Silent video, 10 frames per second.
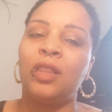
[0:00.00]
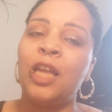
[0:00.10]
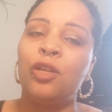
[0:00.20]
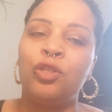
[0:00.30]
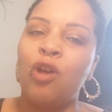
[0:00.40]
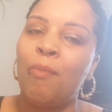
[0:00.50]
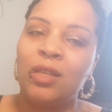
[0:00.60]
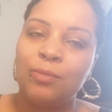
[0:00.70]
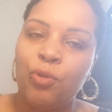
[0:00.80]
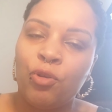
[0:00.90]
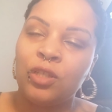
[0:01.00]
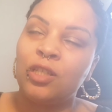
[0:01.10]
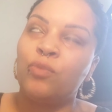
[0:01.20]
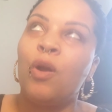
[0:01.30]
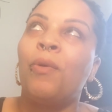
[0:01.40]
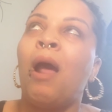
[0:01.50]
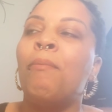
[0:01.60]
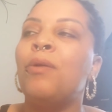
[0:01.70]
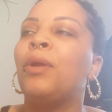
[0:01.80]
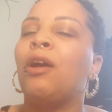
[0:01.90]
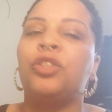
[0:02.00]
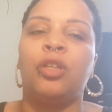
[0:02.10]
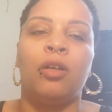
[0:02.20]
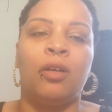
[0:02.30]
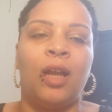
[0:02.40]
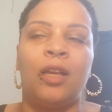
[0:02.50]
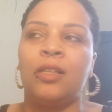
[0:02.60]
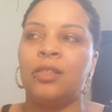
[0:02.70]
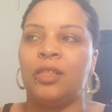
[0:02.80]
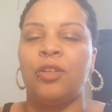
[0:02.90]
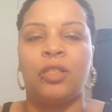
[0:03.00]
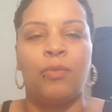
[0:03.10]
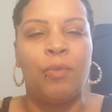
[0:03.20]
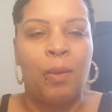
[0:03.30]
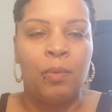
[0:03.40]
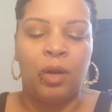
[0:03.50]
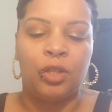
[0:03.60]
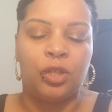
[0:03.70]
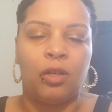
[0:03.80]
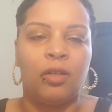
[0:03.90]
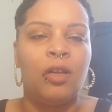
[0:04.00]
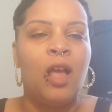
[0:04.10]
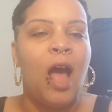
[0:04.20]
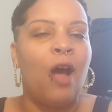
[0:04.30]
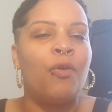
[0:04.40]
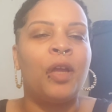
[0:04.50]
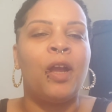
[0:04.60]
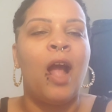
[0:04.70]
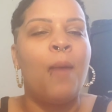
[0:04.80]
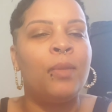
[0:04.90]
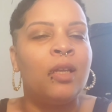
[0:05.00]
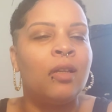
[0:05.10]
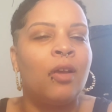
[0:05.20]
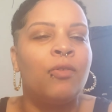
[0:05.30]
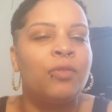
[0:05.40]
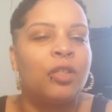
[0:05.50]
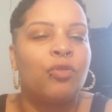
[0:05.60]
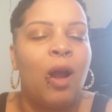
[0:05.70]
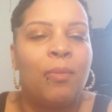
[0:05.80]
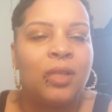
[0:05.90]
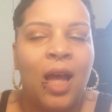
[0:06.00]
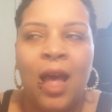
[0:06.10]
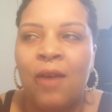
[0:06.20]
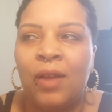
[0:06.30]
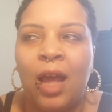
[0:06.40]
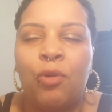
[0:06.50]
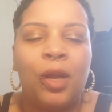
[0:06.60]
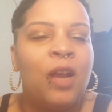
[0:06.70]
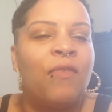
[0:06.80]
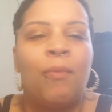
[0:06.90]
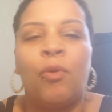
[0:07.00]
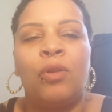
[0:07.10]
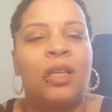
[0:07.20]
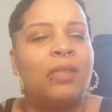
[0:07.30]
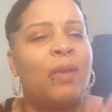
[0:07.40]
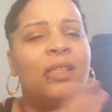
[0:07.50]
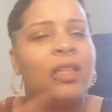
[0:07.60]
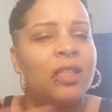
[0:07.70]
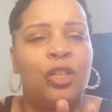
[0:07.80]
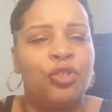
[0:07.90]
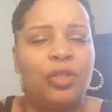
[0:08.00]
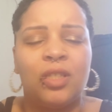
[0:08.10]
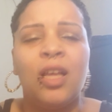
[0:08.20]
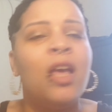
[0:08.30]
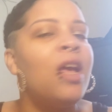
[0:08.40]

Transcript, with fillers: thank you to all my supporters because where would I be without y'all? Like, seriously, where would I be without y'all? I don't care how many low subscribers I have. Like, I don't care if I'm only in about 600s.